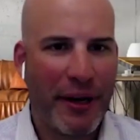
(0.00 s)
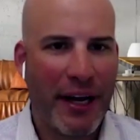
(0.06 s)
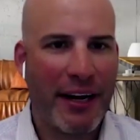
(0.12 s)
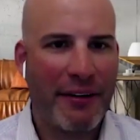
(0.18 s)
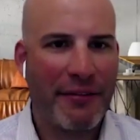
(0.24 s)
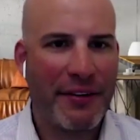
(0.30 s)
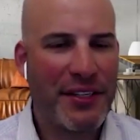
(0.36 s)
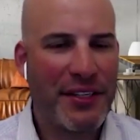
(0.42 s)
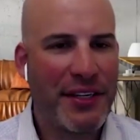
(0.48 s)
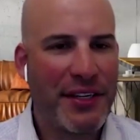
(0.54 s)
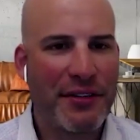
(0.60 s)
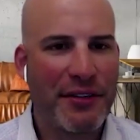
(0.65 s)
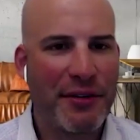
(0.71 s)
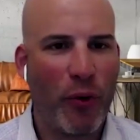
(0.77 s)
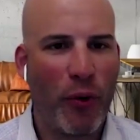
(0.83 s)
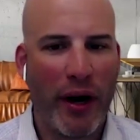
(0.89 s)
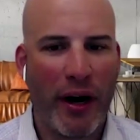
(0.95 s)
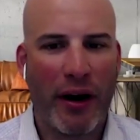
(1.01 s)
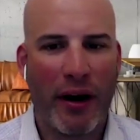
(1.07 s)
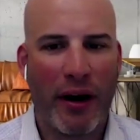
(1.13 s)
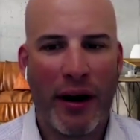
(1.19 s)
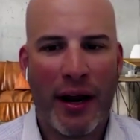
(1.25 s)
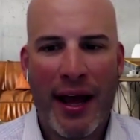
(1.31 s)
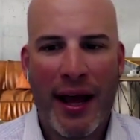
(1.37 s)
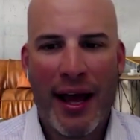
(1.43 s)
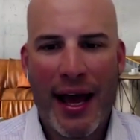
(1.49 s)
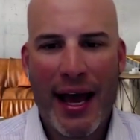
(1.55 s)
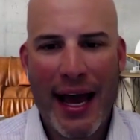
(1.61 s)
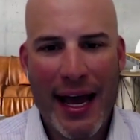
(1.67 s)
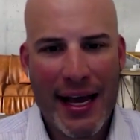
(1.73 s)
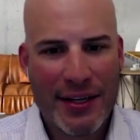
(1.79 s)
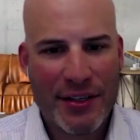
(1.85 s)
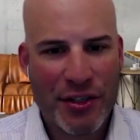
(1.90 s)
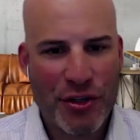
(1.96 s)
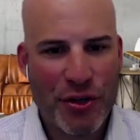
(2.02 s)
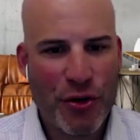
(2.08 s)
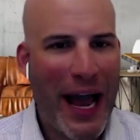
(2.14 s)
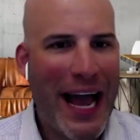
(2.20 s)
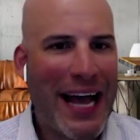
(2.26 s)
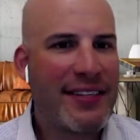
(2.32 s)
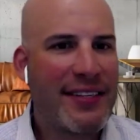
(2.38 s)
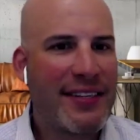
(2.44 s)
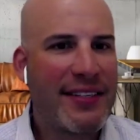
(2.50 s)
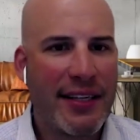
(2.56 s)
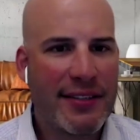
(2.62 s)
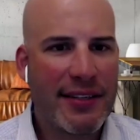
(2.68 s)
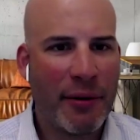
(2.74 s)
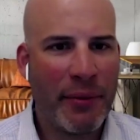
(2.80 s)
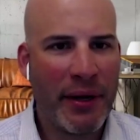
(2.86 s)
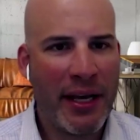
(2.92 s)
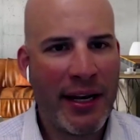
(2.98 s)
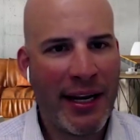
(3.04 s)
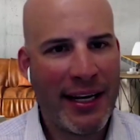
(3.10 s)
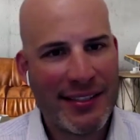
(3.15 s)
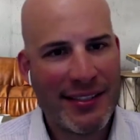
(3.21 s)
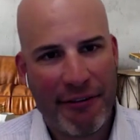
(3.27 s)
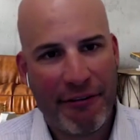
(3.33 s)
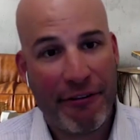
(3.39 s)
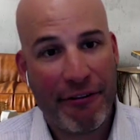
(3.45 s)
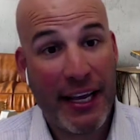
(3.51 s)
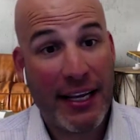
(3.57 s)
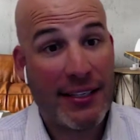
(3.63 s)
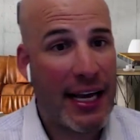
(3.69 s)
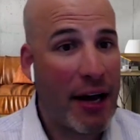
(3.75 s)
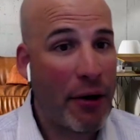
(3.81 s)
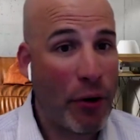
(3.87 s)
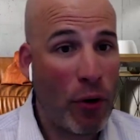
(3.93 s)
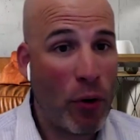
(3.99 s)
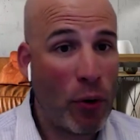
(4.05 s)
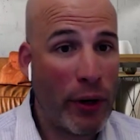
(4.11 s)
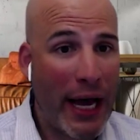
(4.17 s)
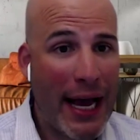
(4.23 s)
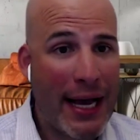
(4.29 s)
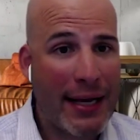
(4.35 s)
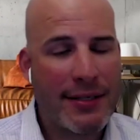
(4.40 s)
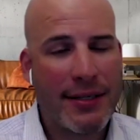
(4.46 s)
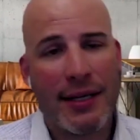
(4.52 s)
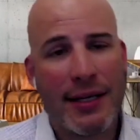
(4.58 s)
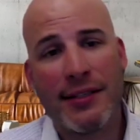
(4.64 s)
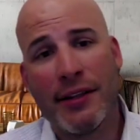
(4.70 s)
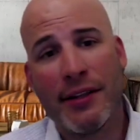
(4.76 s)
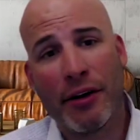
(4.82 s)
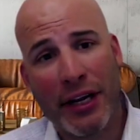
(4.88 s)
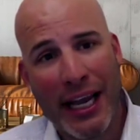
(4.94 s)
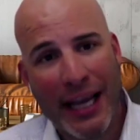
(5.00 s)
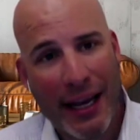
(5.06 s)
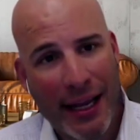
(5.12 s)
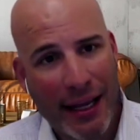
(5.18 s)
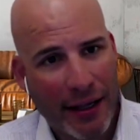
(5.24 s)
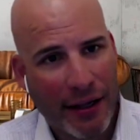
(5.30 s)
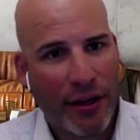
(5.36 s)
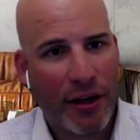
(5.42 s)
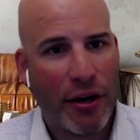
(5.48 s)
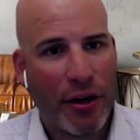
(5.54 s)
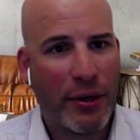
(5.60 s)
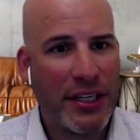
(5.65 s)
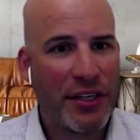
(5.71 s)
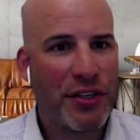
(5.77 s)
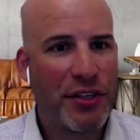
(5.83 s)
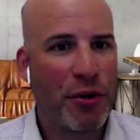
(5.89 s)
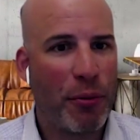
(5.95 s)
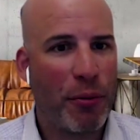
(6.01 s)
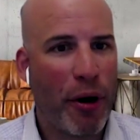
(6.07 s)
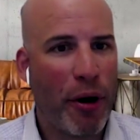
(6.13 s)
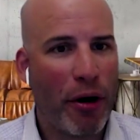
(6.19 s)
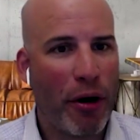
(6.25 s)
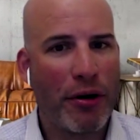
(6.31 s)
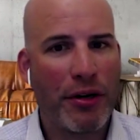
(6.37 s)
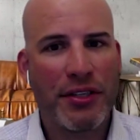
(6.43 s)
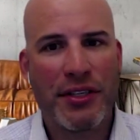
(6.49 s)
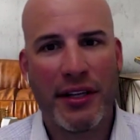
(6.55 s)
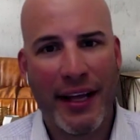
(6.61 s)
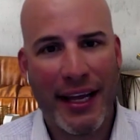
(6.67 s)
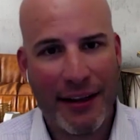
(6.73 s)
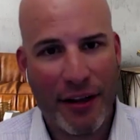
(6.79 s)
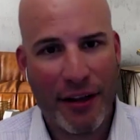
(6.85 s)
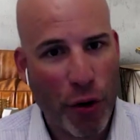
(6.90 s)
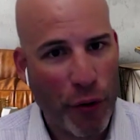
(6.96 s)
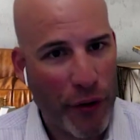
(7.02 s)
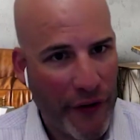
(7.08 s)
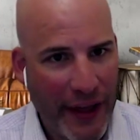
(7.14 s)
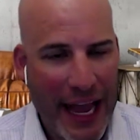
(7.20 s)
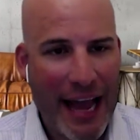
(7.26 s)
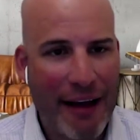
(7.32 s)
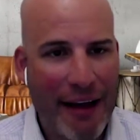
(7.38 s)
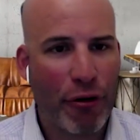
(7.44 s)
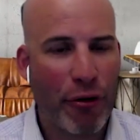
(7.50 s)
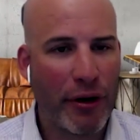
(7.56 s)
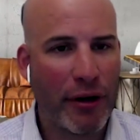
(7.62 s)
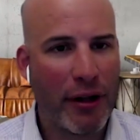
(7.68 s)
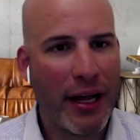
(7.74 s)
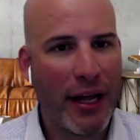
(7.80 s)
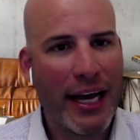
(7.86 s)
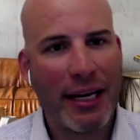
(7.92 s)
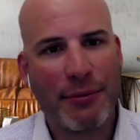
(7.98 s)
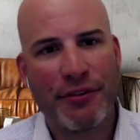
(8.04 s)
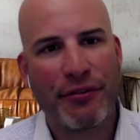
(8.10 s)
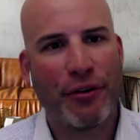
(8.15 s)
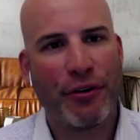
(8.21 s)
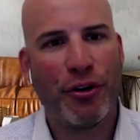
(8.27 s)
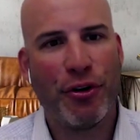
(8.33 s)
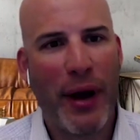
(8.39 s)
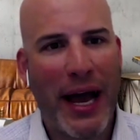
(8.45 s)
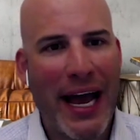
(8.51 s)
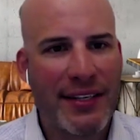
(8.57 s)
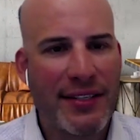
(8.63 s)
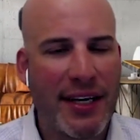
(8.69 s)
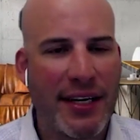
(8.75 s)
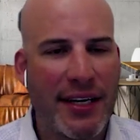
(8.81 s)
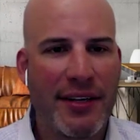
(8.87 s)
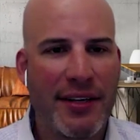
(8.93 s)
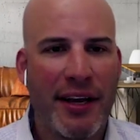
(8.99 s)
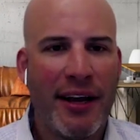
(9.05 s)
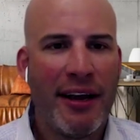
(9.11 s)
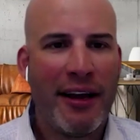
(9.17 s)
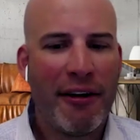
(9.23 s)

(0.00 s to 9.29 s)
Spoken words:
kind of a system where, as new assets come in, as they phase out old assets and they're getting, additional parts, and they know that they have critical items for new assets,